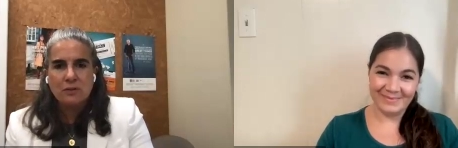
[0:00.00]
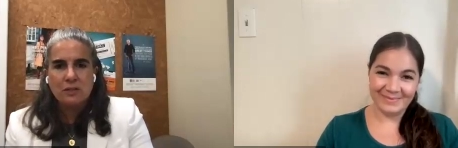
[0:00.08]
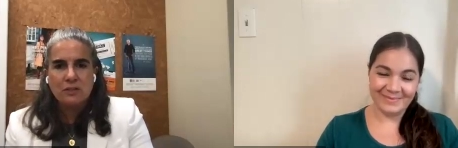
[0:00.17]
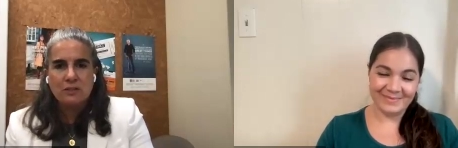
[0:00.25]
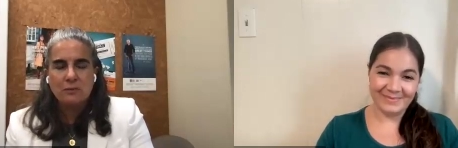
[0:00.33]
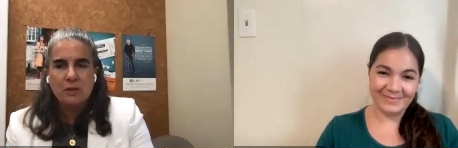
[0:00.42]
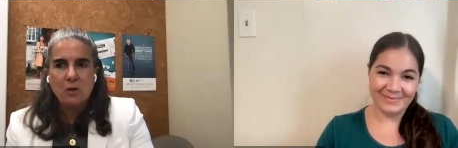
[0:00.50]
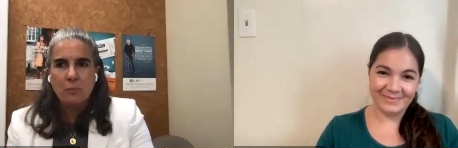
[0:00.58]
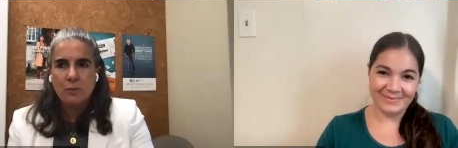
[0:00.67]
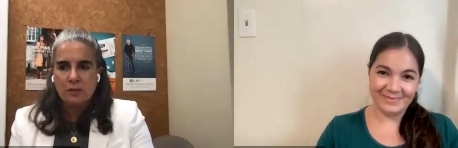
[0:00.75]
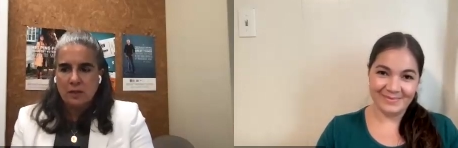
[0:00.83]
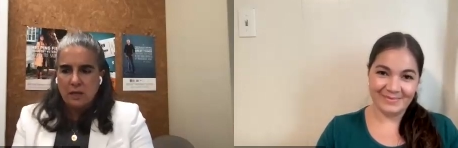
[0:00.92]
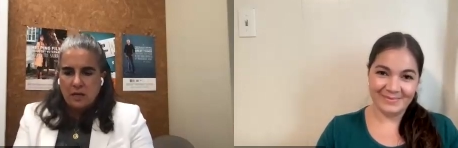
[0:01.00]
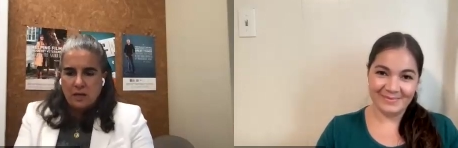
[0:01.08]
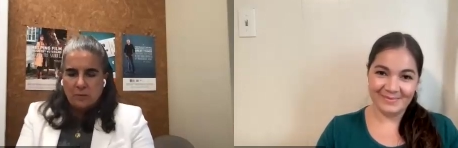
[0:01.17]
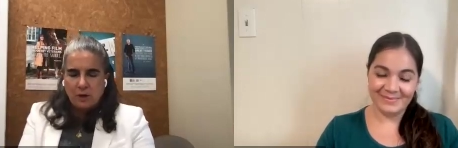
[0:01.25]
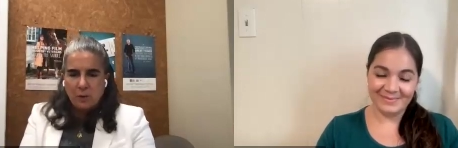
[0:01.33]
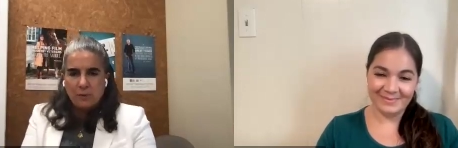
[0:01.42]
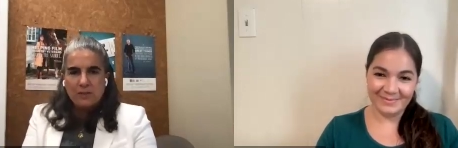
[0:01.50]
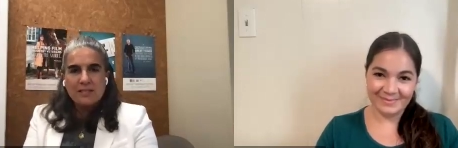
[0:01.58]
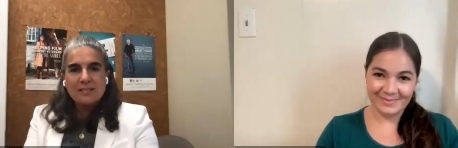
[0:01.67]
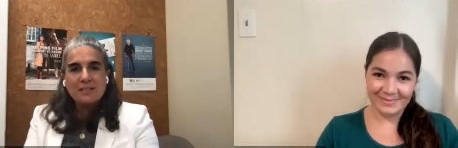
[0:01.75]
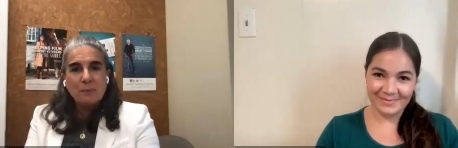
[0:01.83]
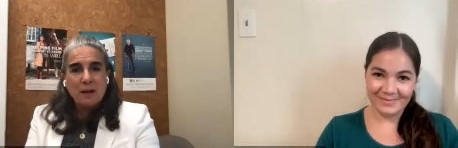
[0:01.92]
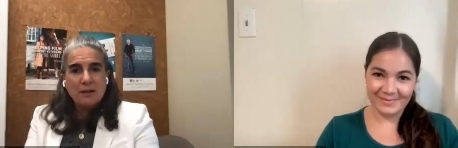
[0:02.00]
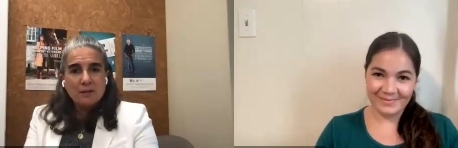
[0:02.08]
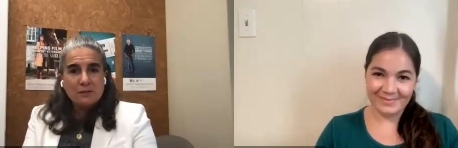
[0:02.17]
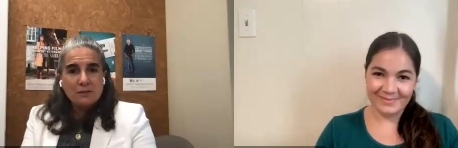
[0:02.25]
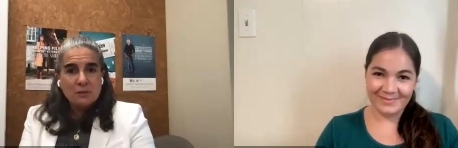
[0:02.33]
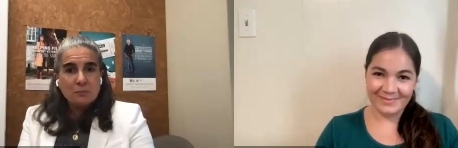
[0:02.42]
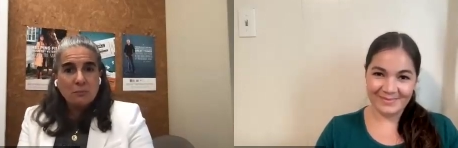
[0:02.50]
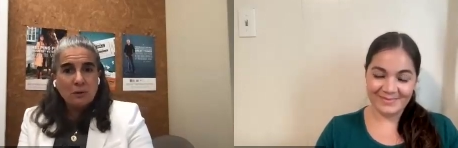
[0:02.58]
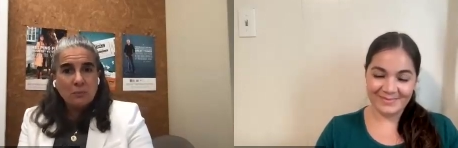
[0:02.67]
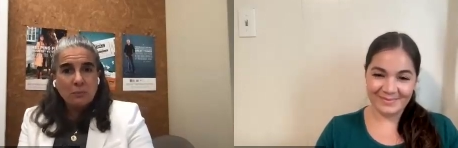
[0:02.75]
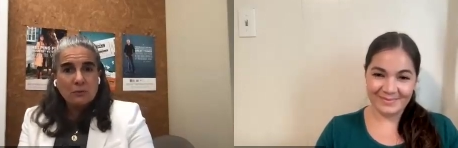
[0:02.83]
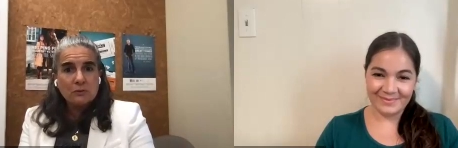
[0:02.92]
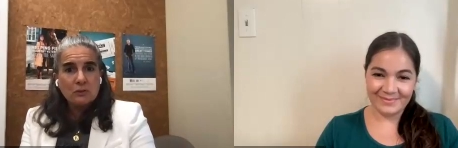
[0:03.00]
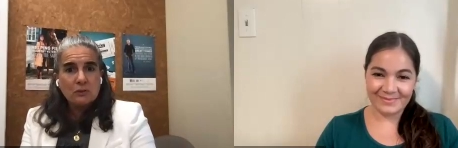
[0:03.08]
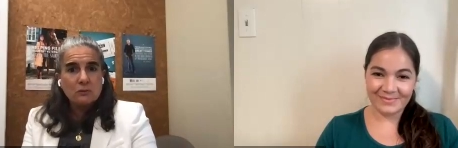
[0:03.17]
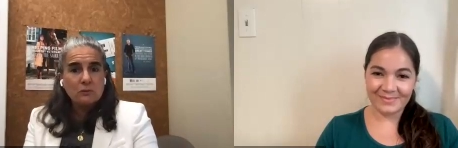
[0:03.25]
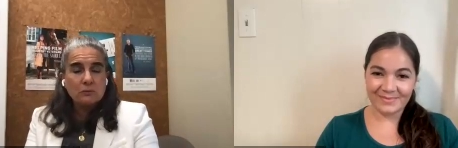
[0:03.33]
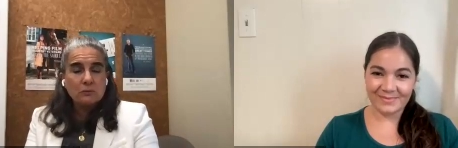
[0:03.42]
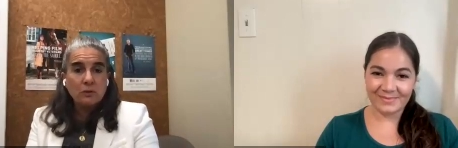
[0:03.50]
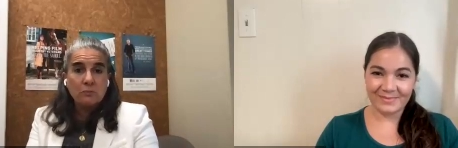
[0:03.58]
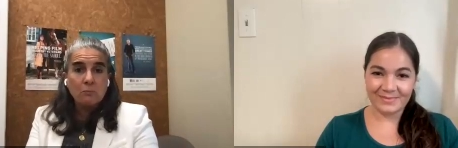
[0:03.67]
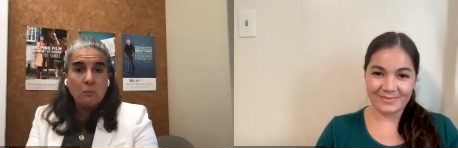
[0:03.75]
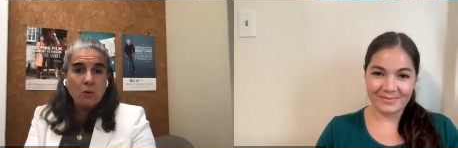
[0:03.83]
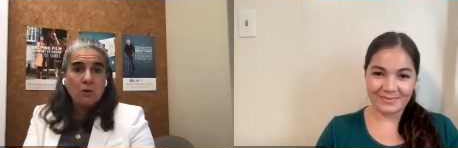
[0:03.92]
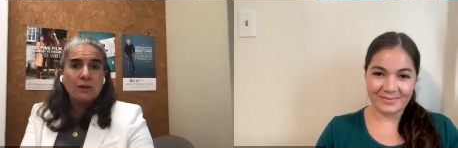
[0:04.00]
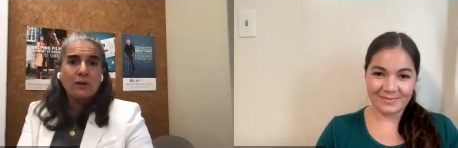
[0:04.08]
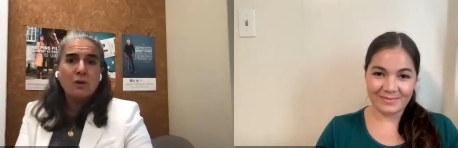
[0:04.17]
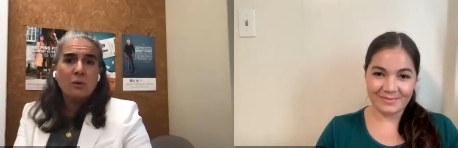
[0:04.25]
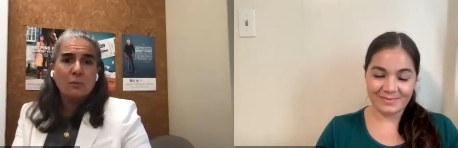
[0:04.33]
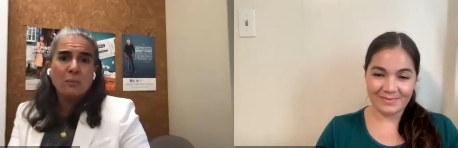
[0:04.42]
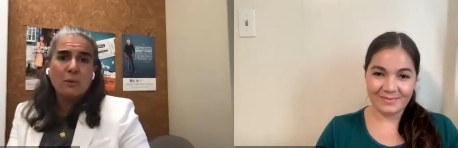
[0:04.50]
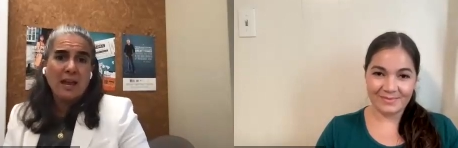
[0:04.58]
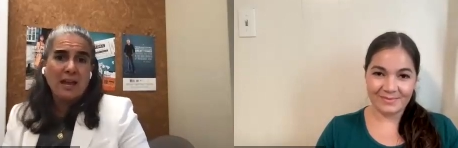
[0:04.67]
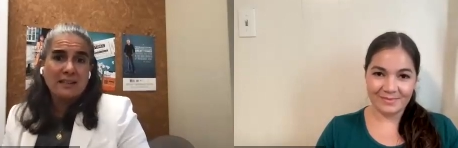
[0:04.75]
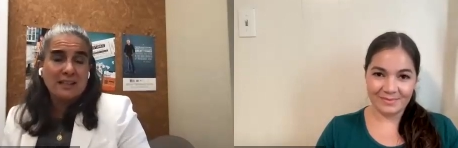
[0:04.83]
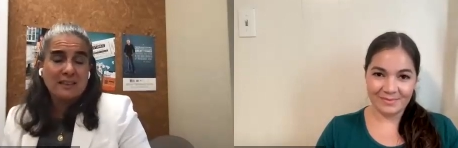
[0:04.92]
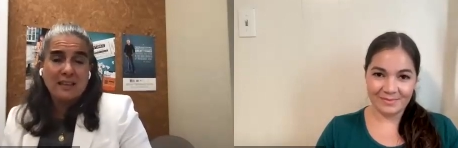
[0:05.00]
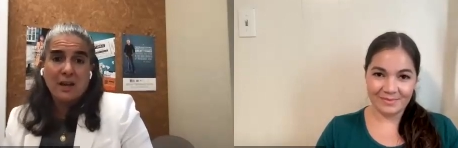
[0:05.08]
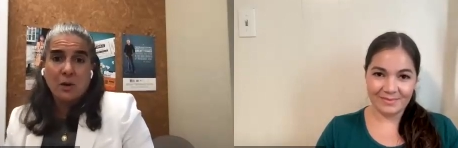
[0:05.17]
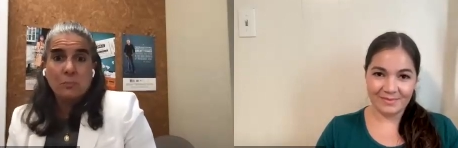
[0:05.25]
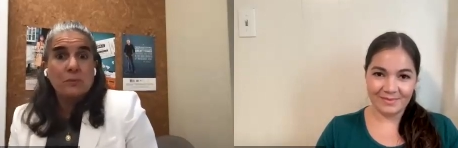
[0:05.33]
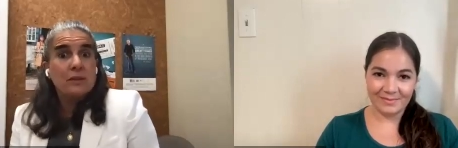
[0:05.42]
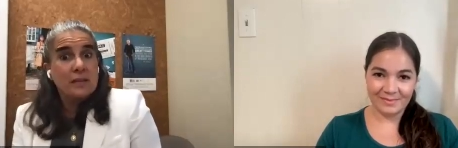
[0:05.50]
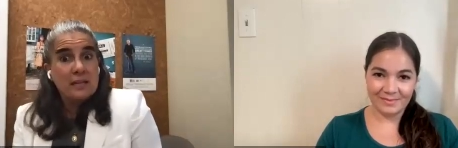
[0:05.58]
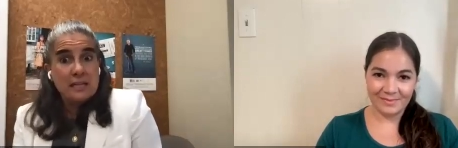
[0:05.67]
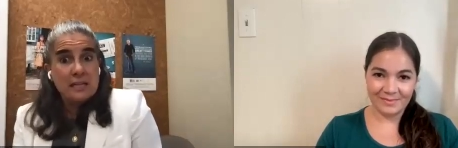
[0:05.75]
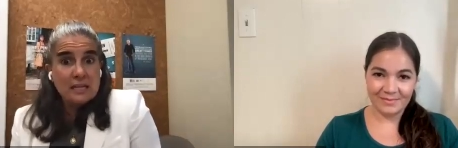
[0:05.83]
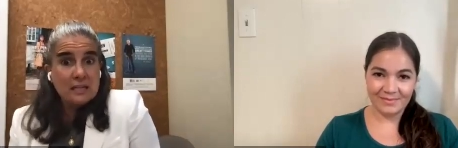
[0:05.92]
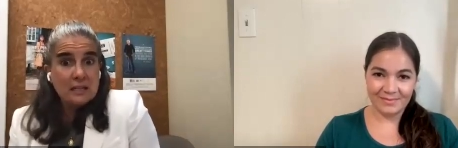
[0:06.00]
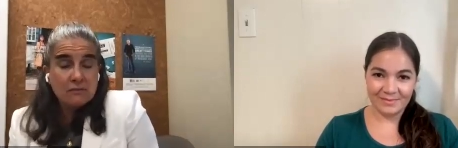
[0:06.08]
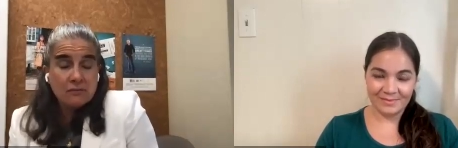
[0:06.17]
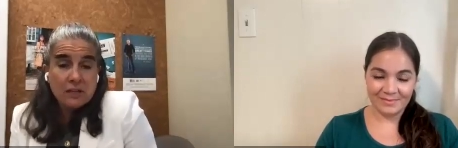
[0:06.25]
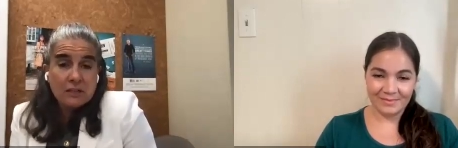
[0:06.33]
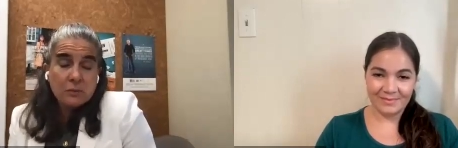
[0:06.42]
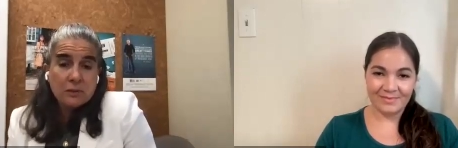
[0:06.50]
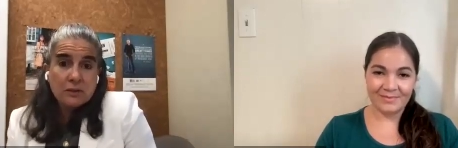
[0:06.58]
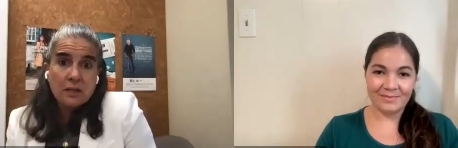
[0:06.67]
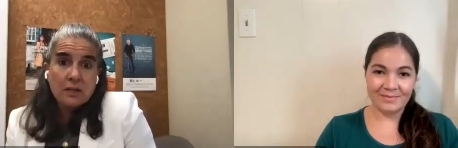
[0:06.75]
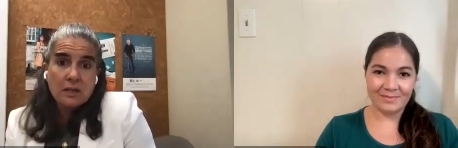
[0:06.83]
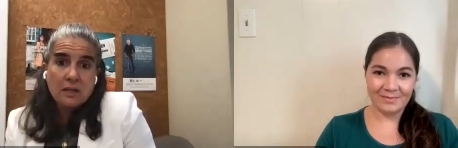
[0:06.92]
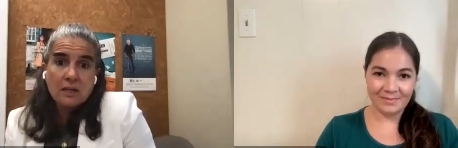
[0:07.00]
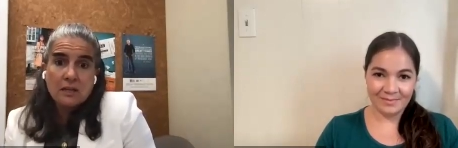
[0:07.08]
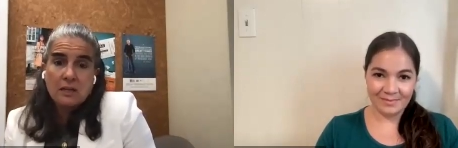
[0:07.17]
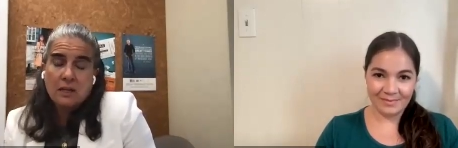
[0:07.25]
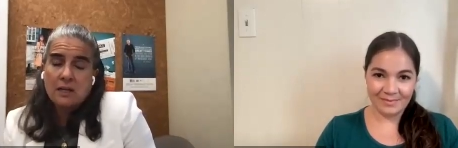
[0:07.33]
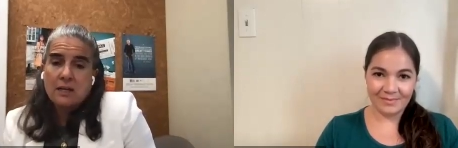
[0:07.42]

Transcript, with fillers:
Speaker 1: with us. So we hope it we hope it inspires some people to learn more and hope and get the help that they need if that's what they need.